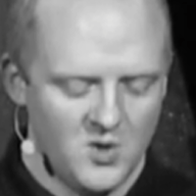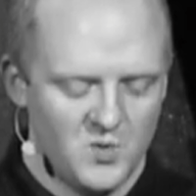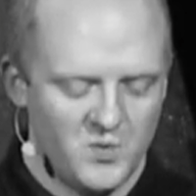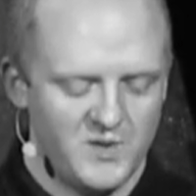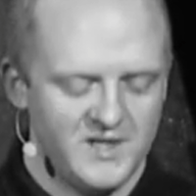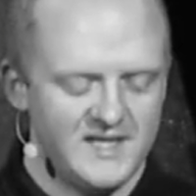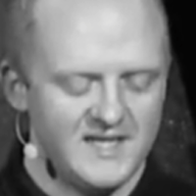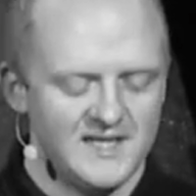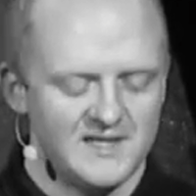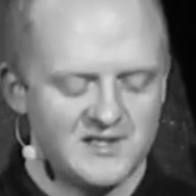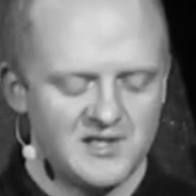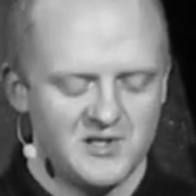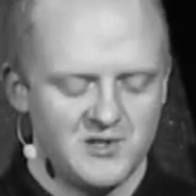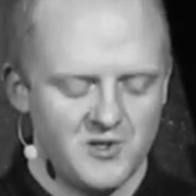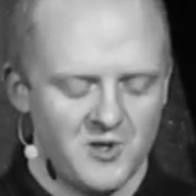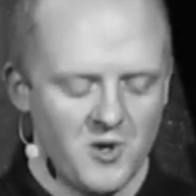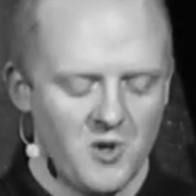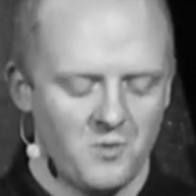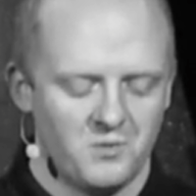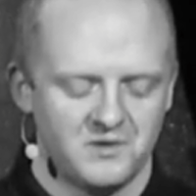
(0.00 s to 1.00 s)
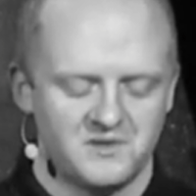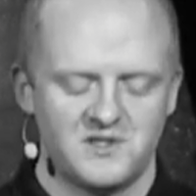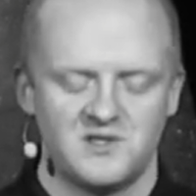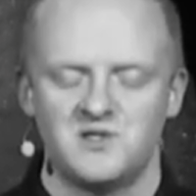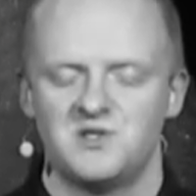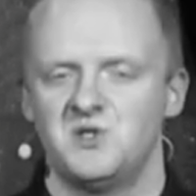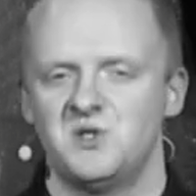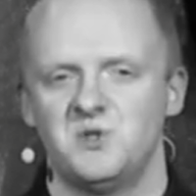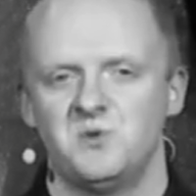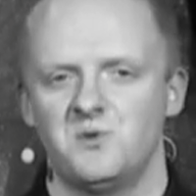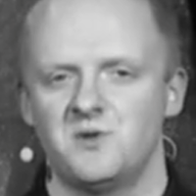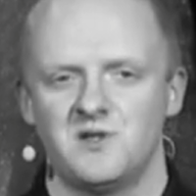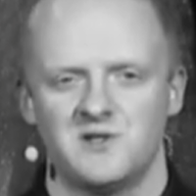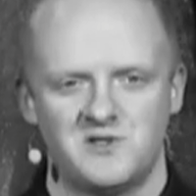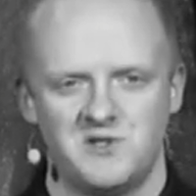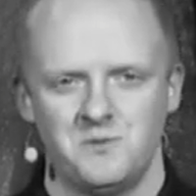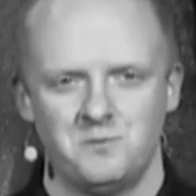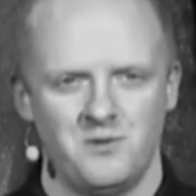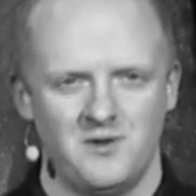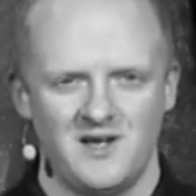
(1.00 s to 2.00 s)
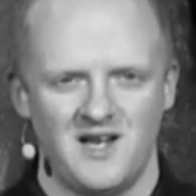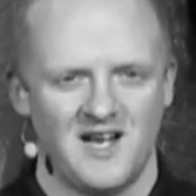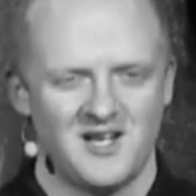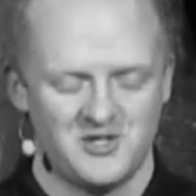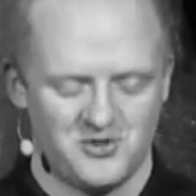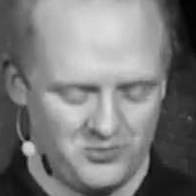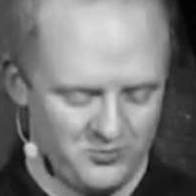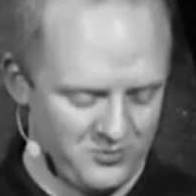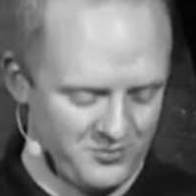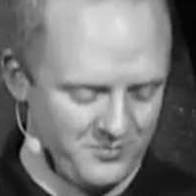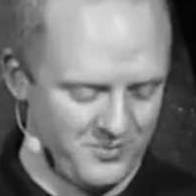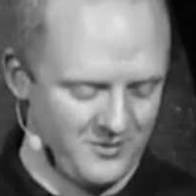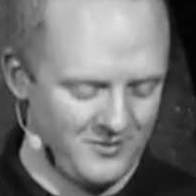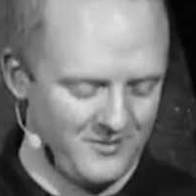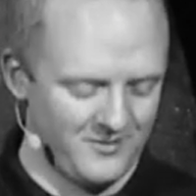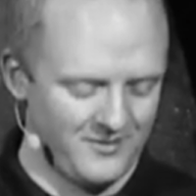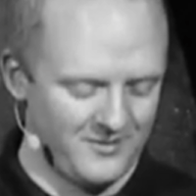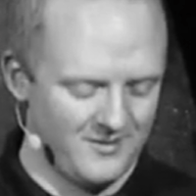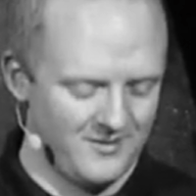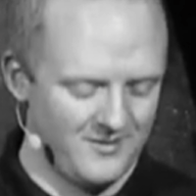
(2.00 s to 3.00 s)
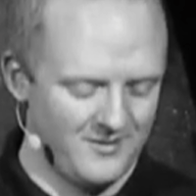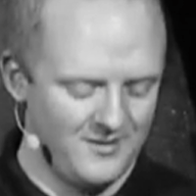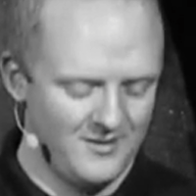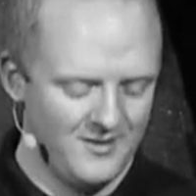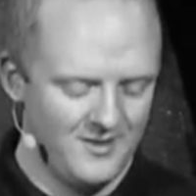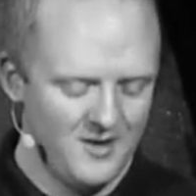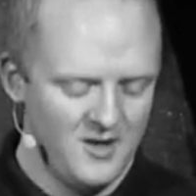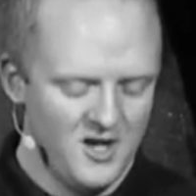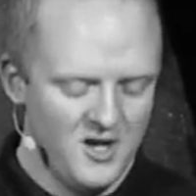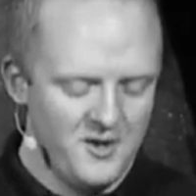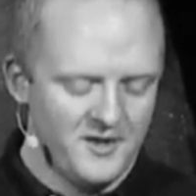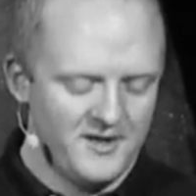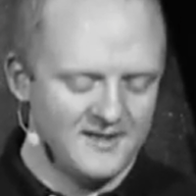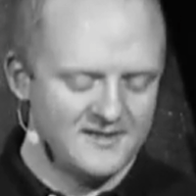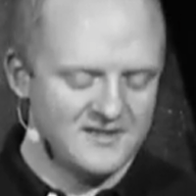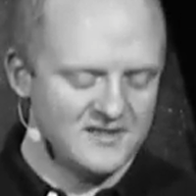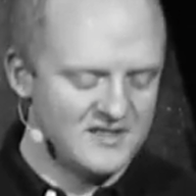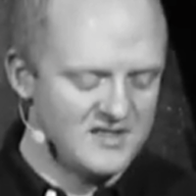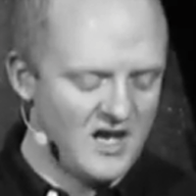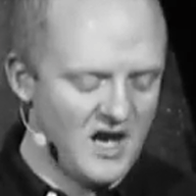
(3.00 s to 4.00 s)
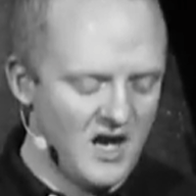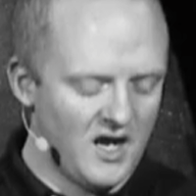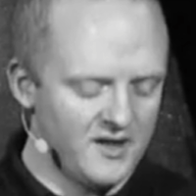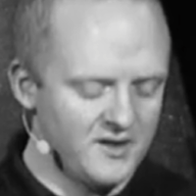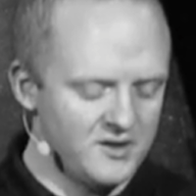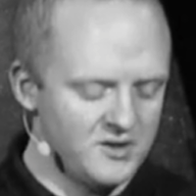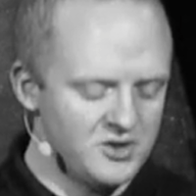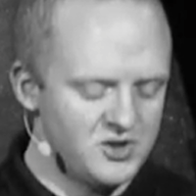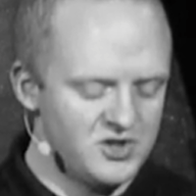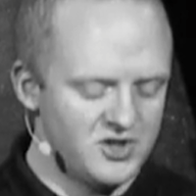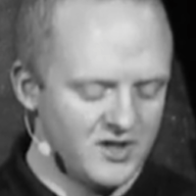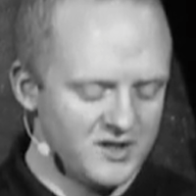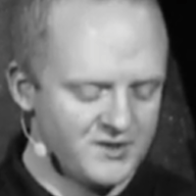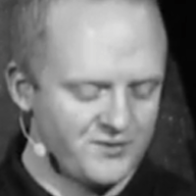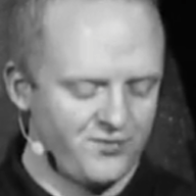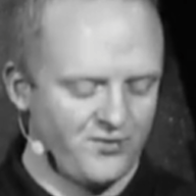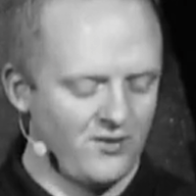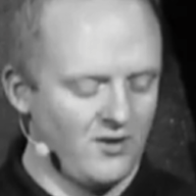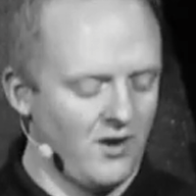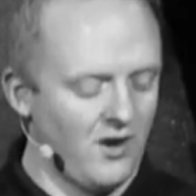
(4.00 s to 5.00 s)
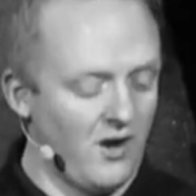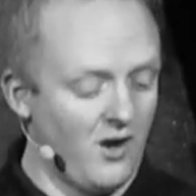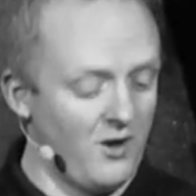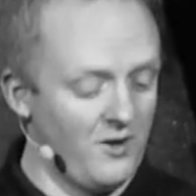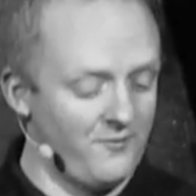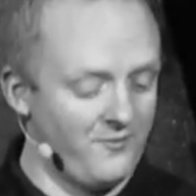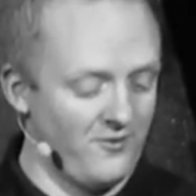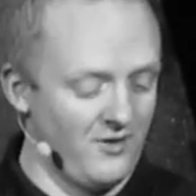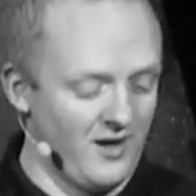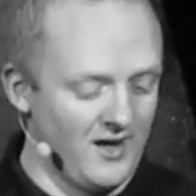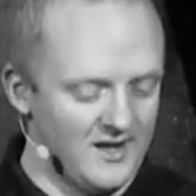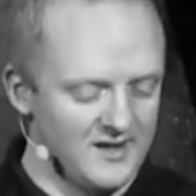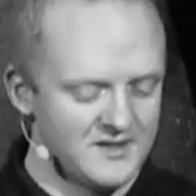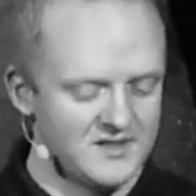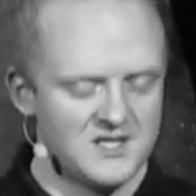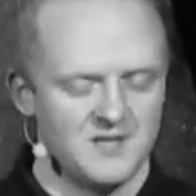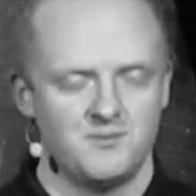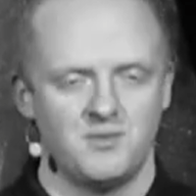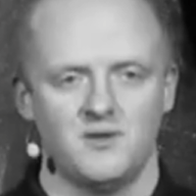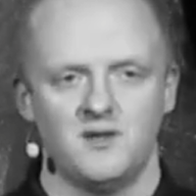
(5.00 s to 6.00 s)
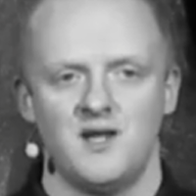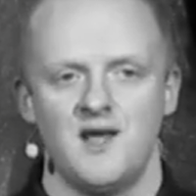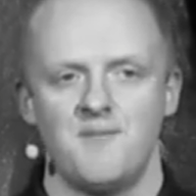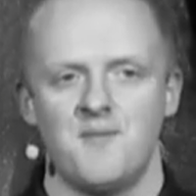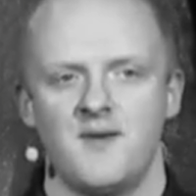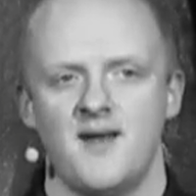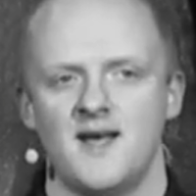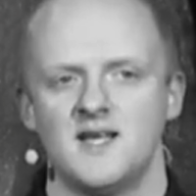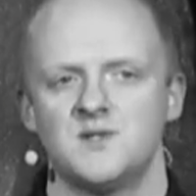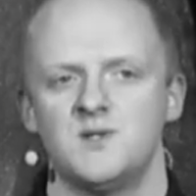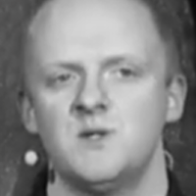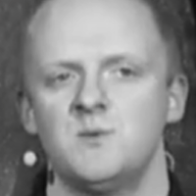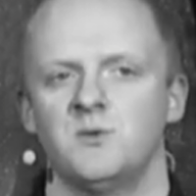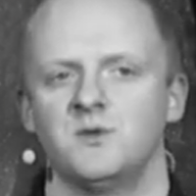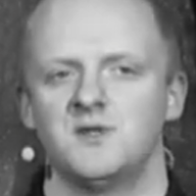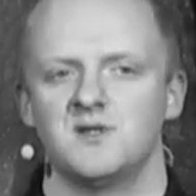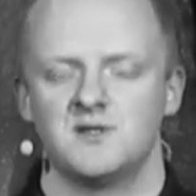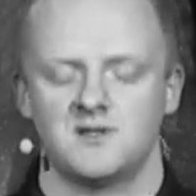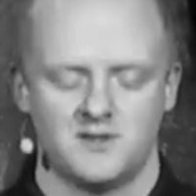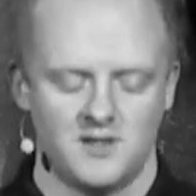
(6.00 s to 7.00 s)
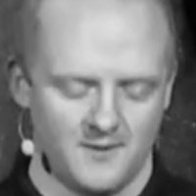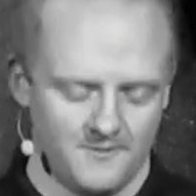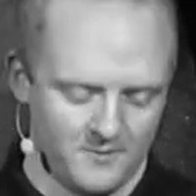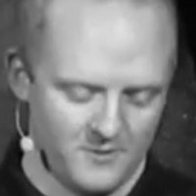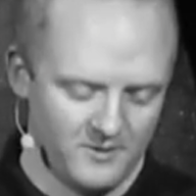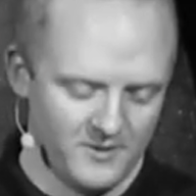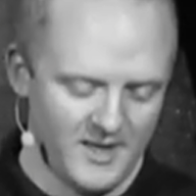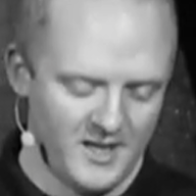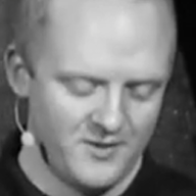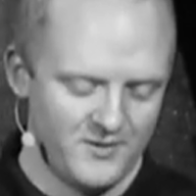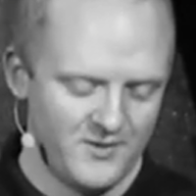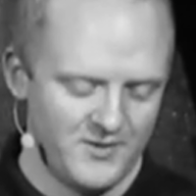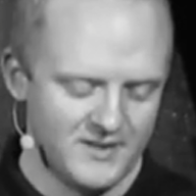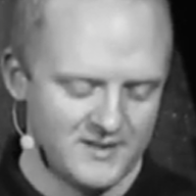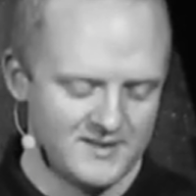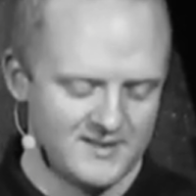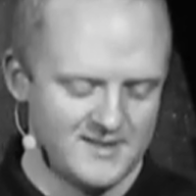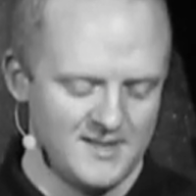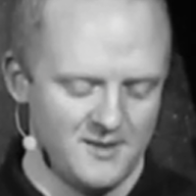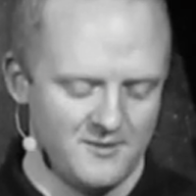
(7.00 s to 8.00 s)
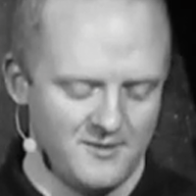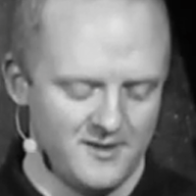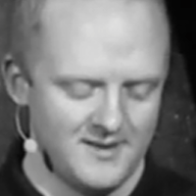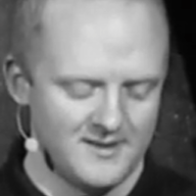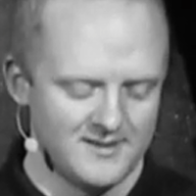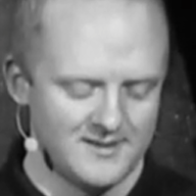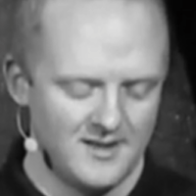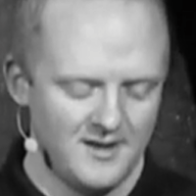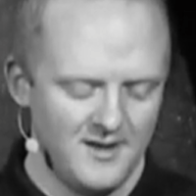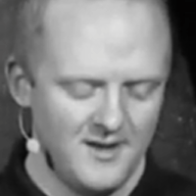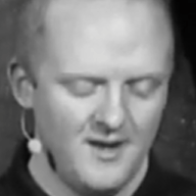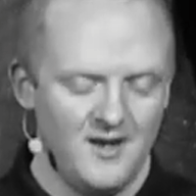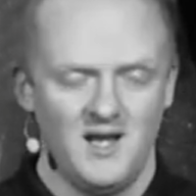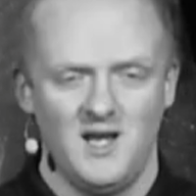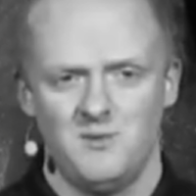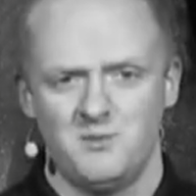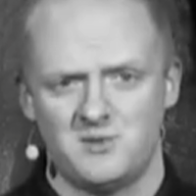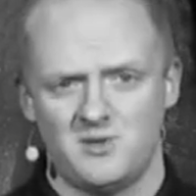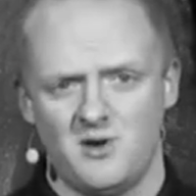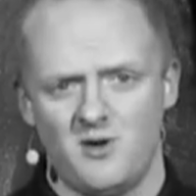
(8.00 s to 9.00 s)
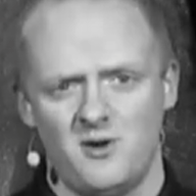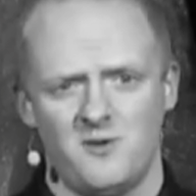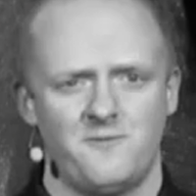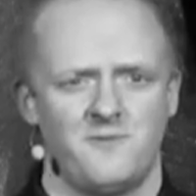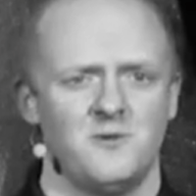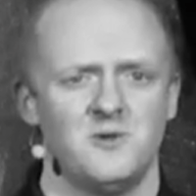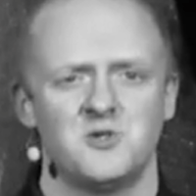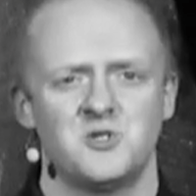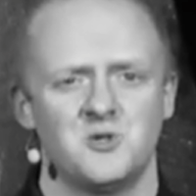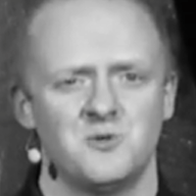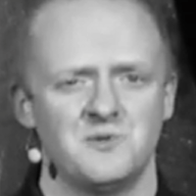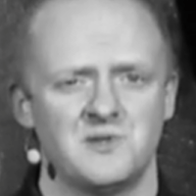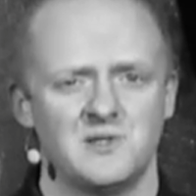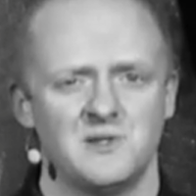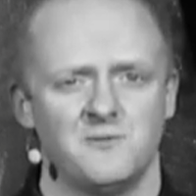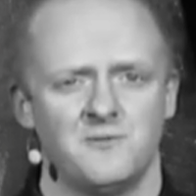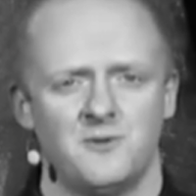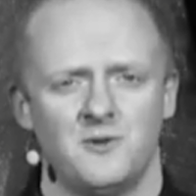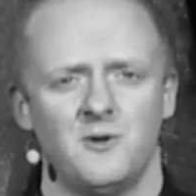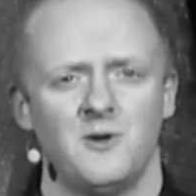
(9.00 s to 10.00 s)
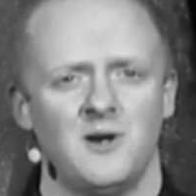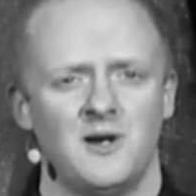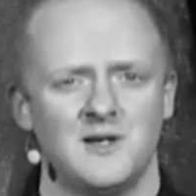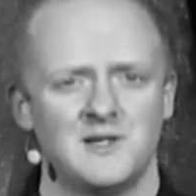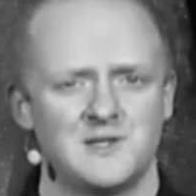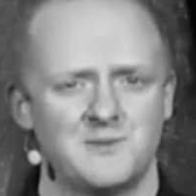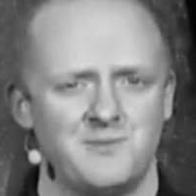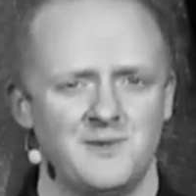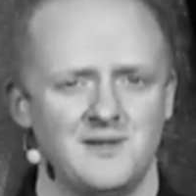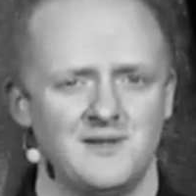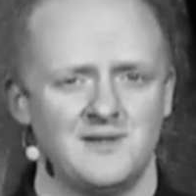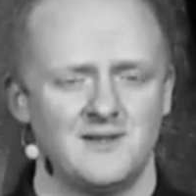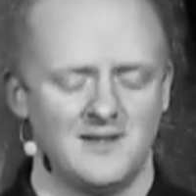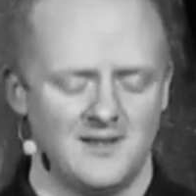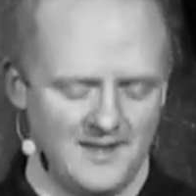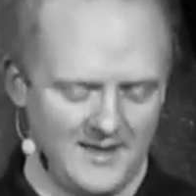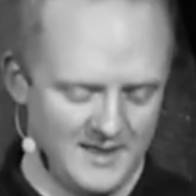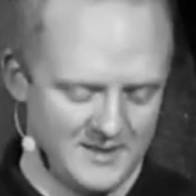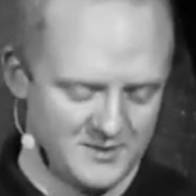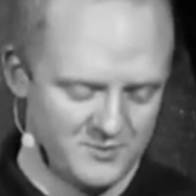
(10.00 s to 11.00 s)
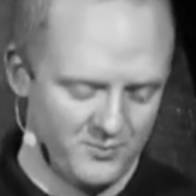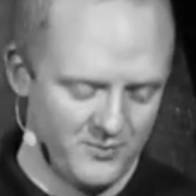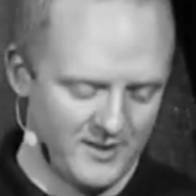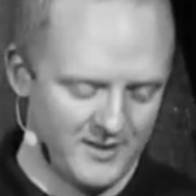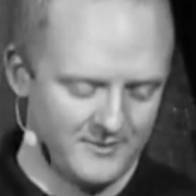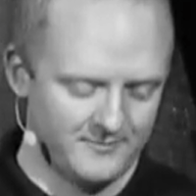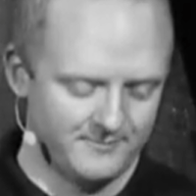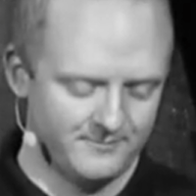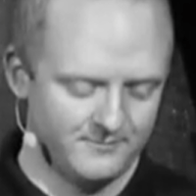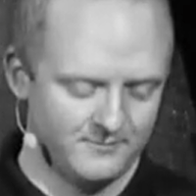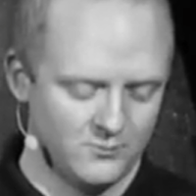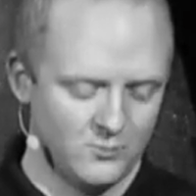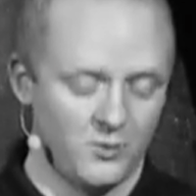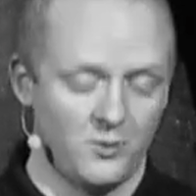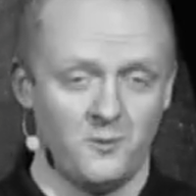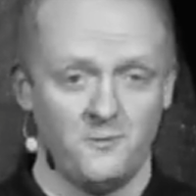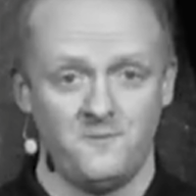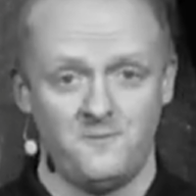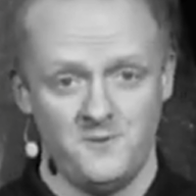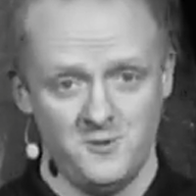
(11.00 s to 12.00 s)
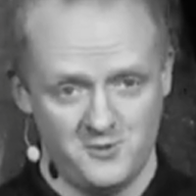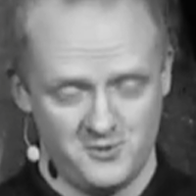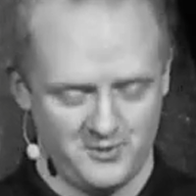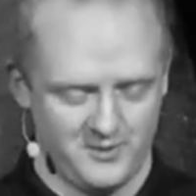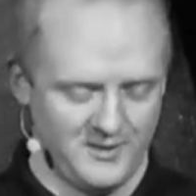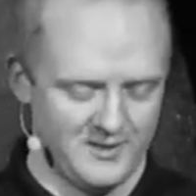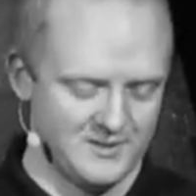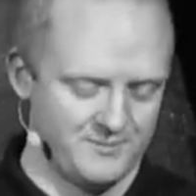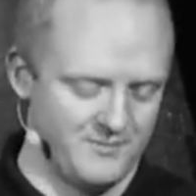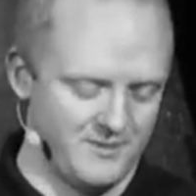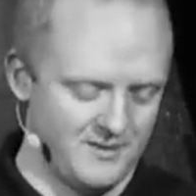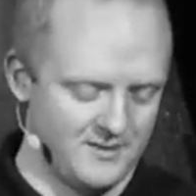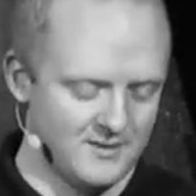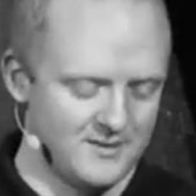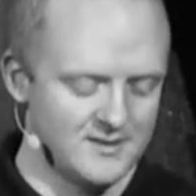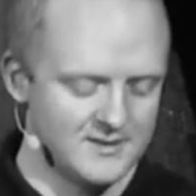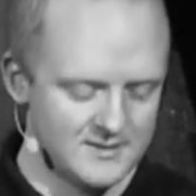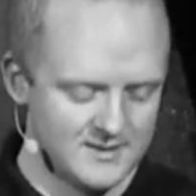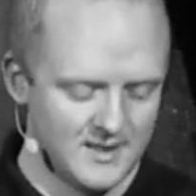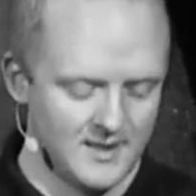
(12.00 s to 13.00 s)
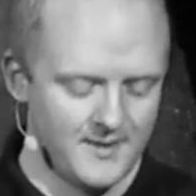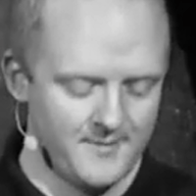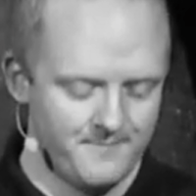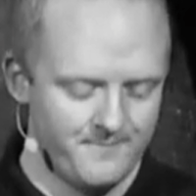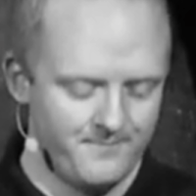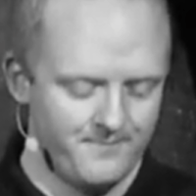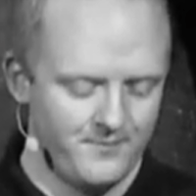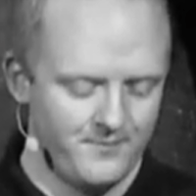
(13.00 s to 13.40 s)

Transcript: We need to know what to do with a supernatural birth. Because it's not just for hard for us to believe, but as we will discover later in this series, it was hard for Joseph, her husband, as well, or her future husband at this time.